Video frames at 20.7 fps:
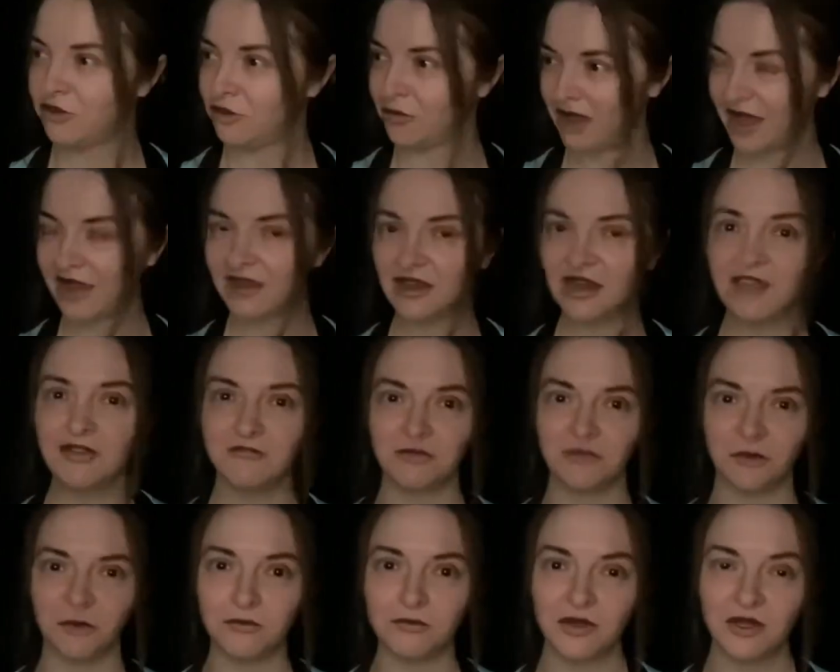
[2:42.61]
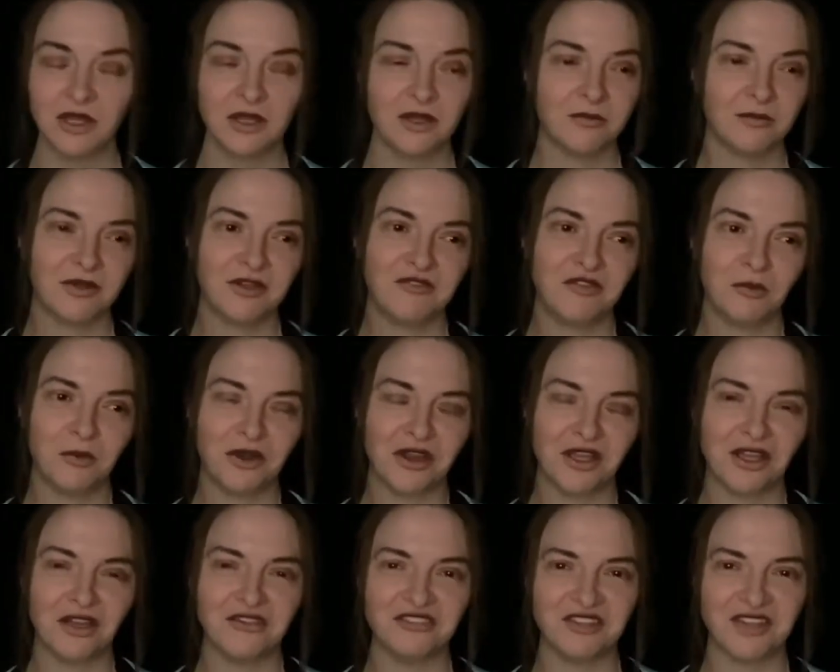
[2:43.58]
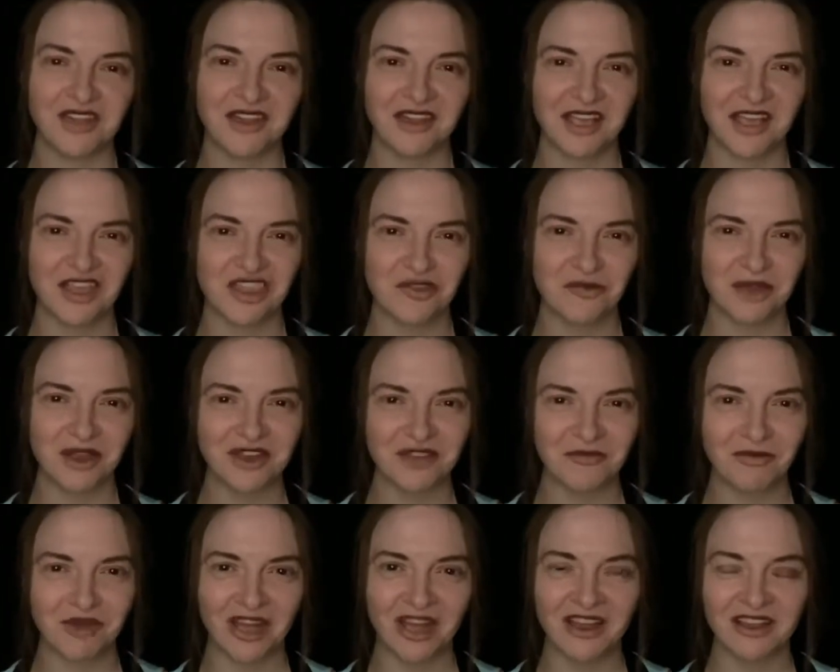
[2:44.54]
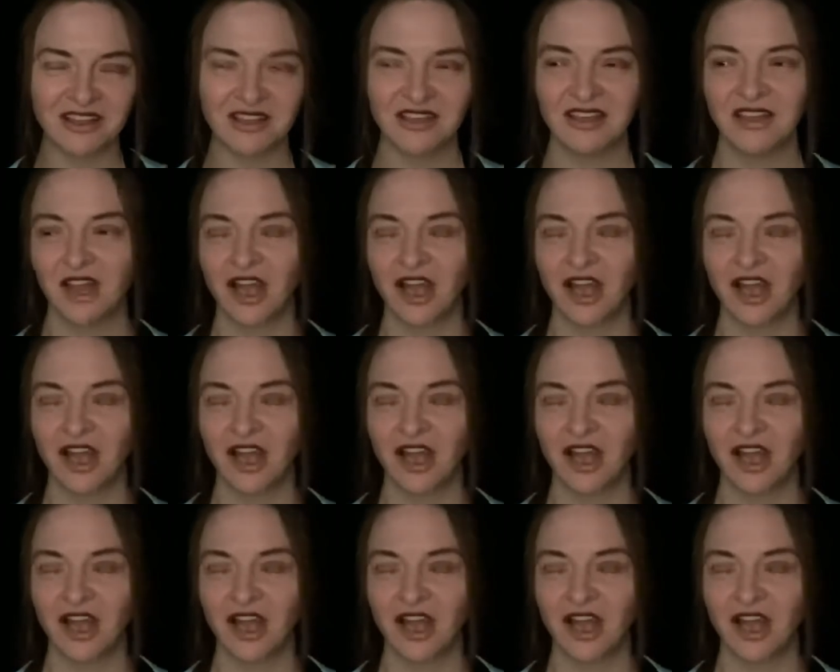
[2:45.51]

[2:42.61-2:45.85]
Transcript: You can leave them, but if you want to go down and get the medipack,